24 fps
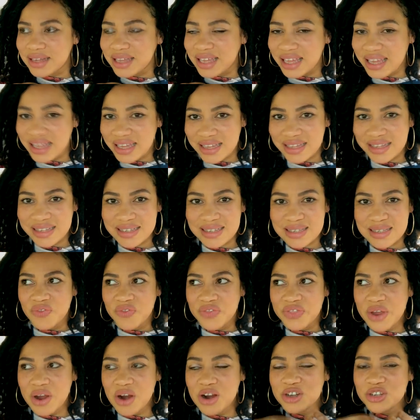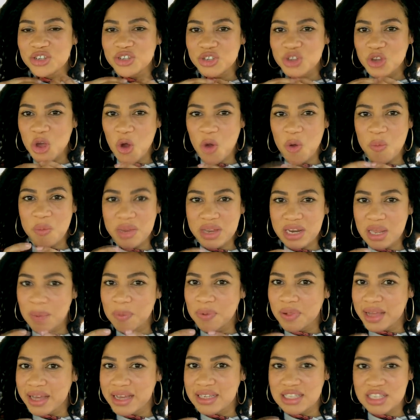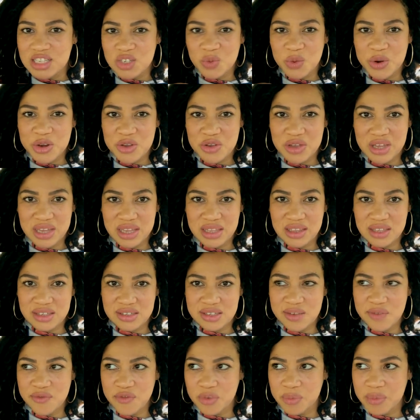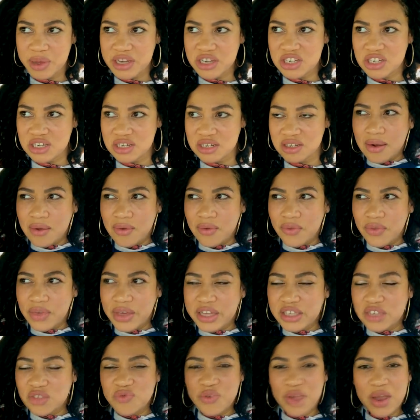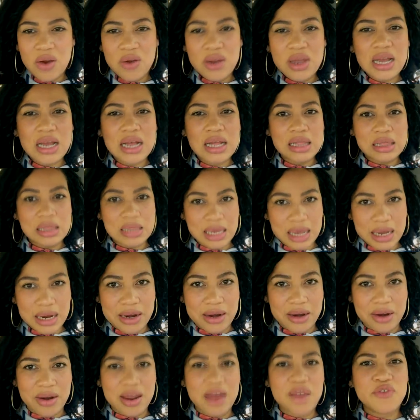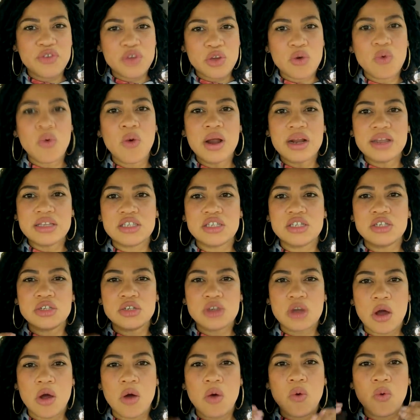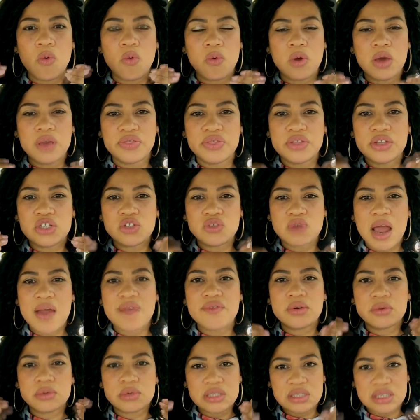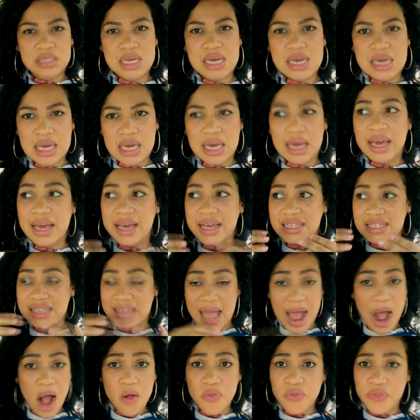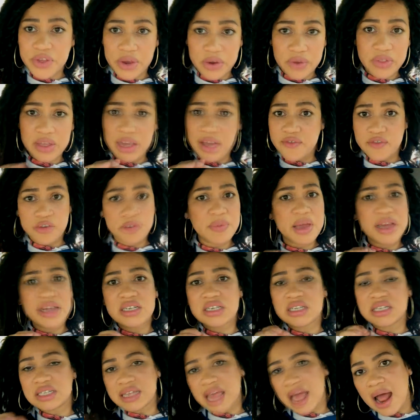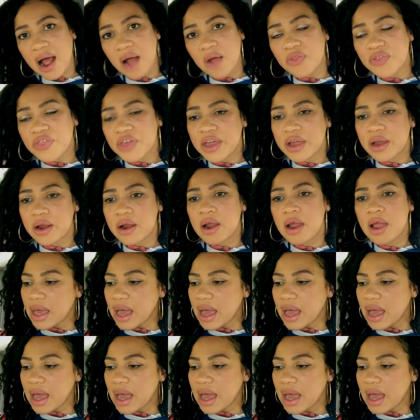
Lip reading: is, there are so many places where you can get this information. It's very clear. If you wanted to know what the driver was thinking, it's out there. The information is out there.